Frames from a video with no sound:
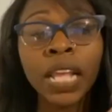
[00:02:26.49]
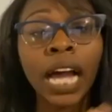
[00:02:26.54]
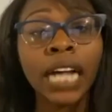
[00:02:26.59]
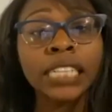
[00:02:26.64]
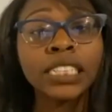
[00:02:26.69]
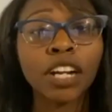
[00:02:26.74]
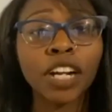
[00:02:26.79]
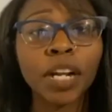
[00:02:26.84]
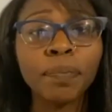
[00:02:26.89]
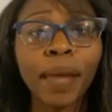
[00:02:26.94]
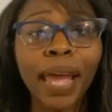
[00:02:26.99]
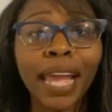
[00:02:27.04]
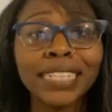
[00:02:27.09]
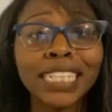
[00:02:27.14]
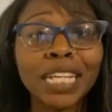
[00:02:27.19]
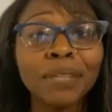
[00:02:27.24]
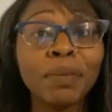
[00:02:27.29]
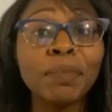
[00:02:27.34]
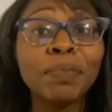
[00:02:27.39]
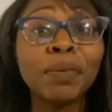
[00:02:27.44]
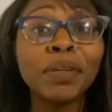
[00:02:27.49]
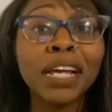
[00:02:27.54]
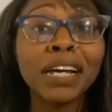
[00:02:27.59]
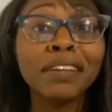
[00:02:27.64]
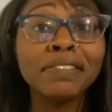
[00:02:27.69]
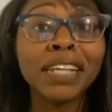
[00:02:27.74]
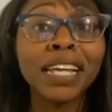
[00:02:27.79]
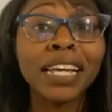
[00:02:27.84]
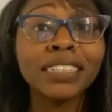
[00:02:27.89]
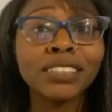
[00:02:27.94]
I started painting. People
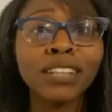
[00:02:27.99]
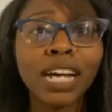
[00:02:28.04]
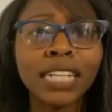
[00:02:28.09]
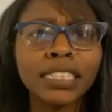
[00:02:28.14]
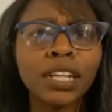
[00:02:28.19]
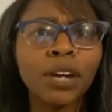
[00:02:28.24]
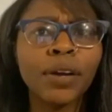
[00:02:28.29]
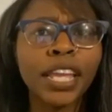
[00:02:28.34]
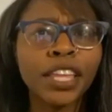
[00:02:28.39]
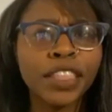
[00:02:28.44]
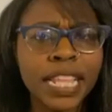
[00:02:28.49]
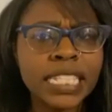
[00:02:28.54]
loved it. So I said, okay,